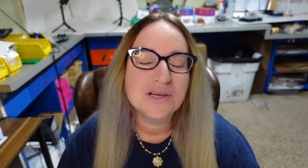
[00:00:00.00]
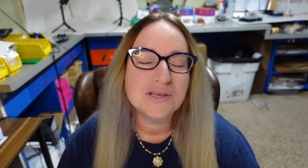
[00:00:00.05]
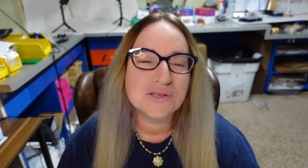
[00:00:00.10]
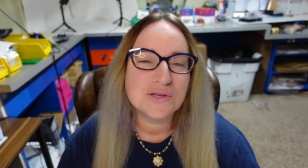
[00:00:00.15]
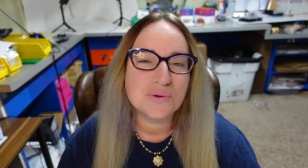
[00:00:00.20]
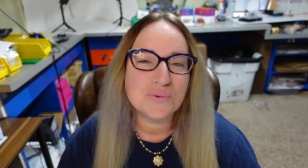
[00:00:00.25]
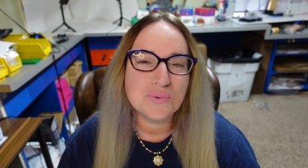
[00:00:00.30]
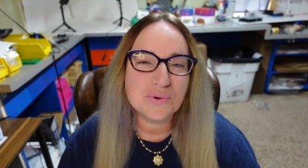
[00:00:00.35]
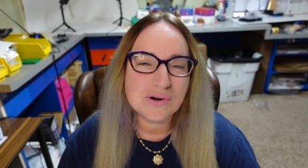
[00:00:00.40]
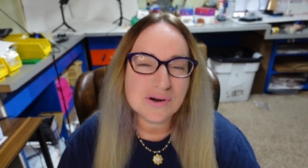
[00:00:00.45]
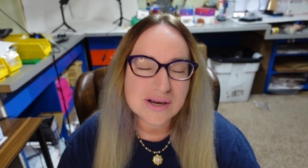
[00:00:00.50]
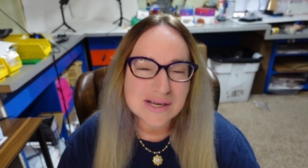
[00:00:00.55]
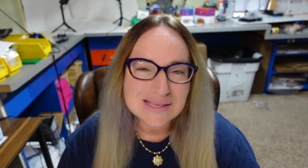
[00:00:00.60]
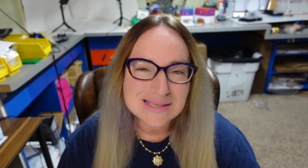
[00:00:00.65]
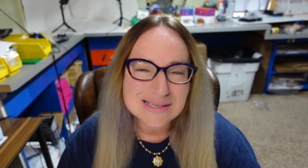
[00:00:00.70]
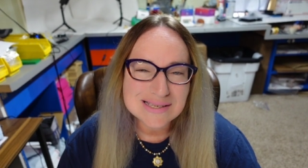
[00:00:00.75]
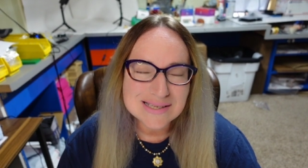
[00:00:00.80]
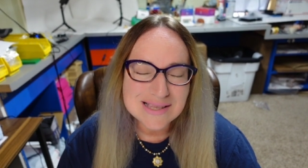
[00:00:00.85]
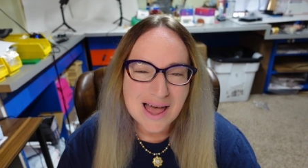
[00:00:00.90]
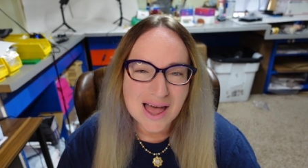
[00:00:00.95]
So we're
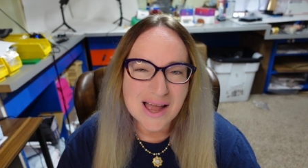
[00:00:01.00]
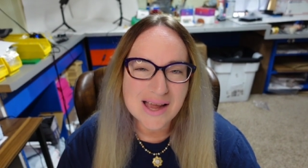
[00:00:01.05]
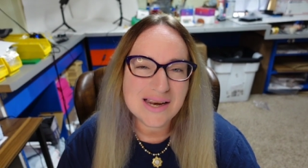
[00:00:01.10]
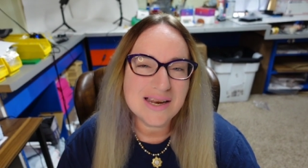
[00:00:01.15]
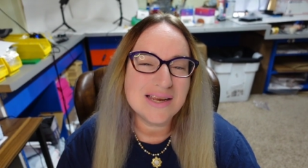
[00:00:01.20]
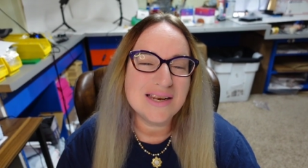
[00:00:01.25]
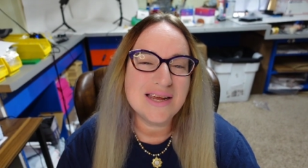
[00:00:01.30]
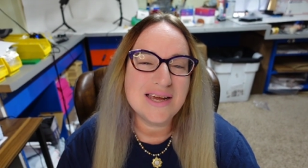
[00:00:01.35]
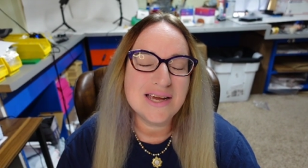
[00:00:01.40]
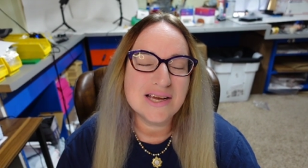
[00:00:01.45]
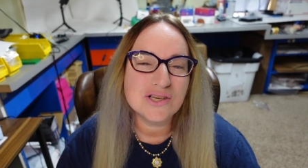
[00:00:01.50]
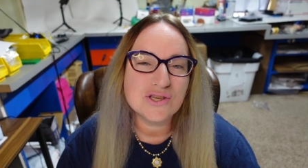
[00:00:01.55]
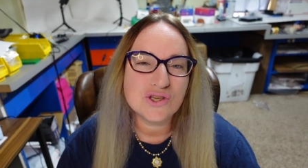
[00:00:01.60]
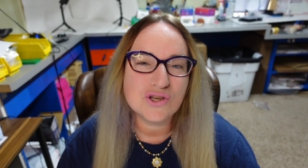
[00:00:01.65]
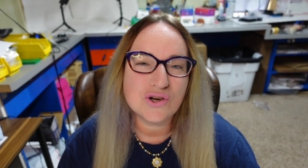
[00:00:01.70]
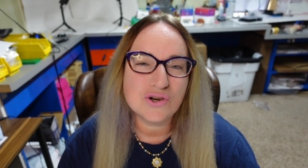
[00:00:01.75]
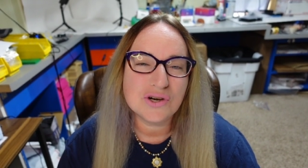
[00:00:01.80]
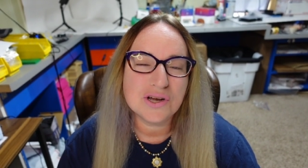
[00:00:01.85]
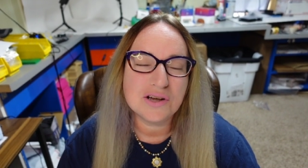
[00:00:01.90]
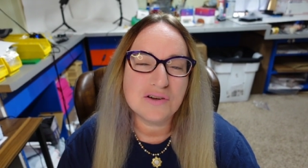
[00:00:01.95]
excited. He is
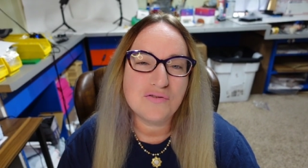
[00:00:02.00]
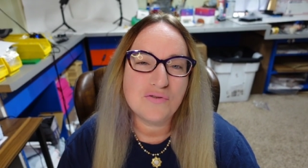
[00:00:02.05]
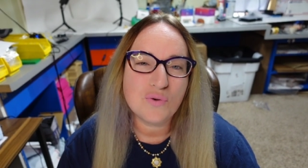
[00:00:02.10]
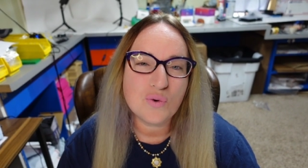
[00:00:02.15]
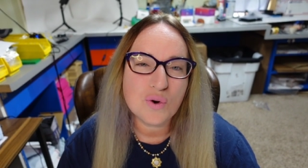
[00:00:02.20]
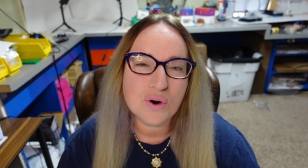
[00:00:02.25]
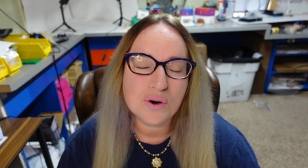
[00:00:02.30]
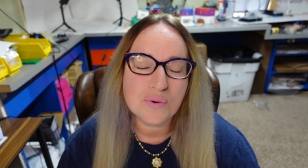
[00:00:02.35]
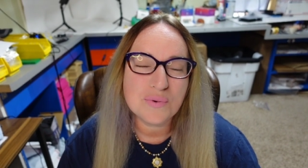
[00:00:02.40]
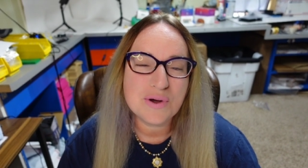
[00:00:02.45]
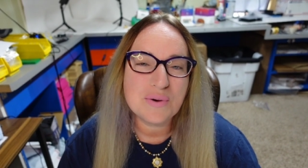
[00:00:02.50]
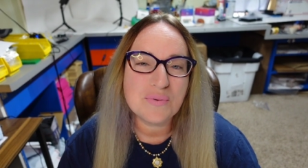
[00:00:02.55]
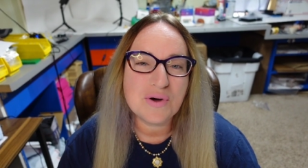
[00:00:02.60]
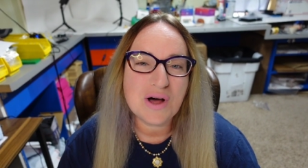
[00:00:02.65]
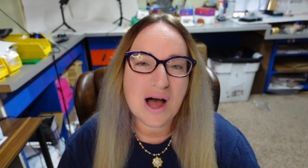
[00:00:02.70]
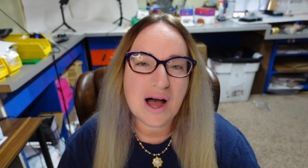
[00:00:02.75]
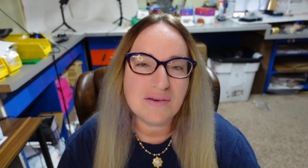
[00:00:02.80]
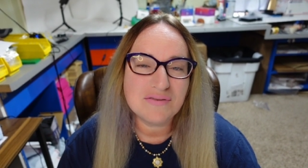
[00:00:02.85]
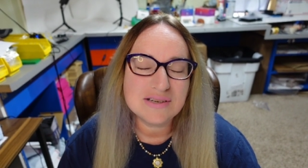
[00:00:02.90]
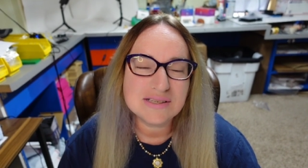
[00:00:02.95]
turning 4. We
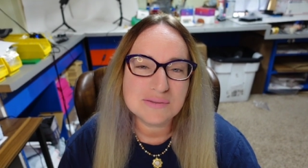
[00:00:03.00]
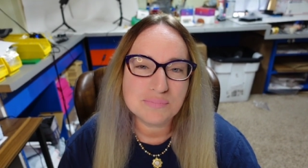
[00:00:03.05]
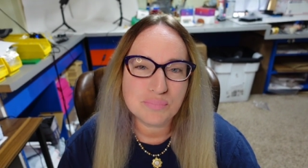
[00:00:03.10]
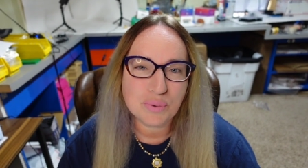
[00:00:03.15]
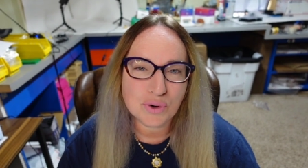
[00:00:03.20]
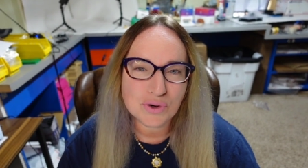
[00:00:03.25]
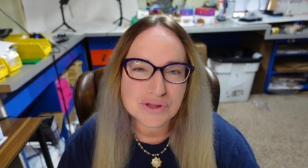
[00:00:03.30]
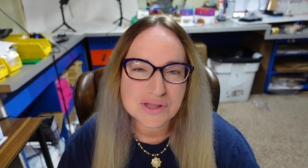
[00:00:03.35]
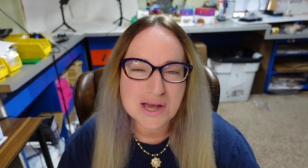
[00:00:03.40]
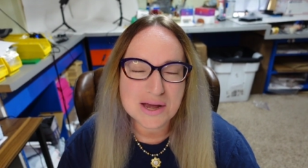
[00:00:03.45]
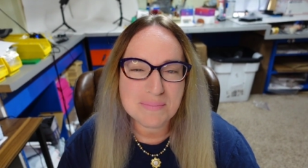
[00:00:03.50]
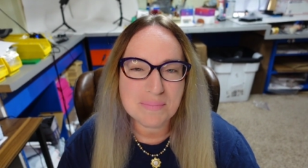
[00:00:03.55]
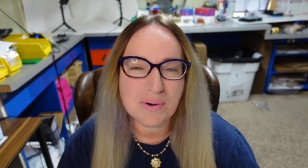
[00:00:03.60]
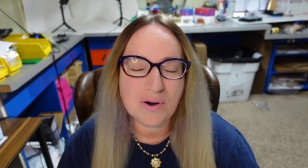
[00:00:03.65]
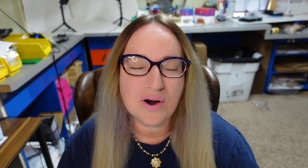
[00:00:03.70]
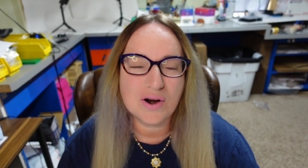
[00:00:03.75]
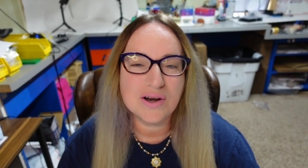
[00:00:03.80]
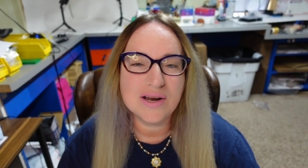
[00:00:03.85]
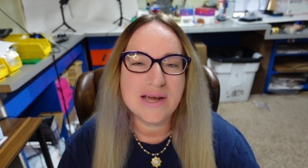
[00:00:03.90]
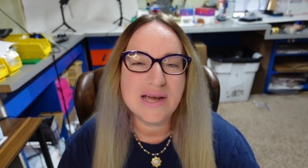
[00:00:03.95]
will have his birthday
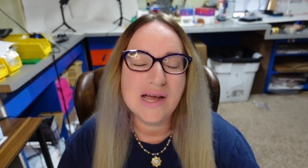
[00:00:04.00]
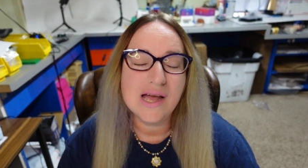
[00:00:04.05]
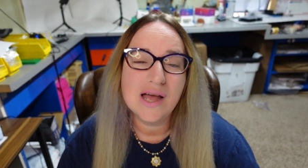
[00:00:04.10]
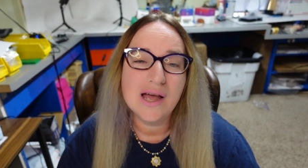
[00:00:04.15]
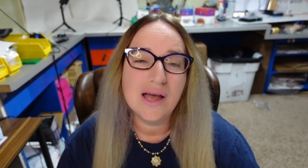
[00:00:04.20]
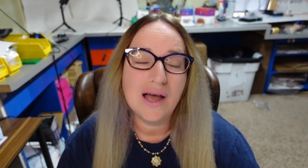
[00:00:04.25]
party,